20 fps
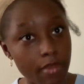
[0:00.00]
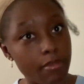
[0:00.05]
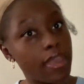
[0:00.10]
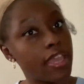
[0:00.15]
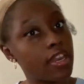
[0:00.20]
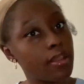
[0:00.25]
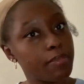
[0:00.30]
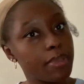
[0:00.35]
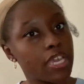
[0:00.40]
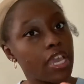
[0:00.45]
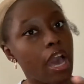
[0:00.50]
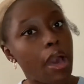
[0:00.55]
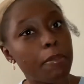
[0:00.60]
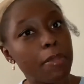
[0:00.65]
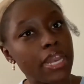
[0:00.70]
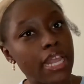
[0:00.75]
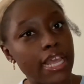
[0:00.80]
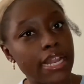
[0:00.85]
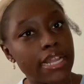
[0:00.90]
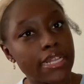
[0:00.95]
and it'd be coming
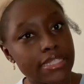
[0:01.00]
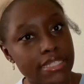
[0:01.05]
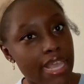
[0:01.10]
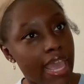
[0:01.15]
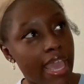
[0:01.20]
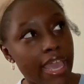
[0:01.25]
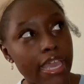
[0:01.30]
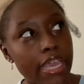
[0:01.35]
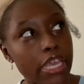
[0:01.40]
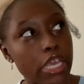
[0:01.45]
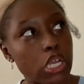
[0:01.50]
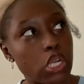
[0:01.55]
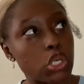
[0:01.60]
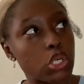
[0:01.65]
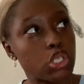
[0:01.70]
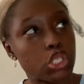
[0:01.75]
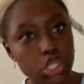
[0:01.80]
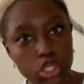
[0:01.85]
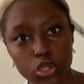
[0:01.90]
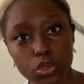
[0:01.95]
in a day or
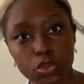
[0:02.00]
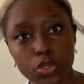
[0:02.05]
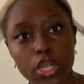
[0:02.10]
two.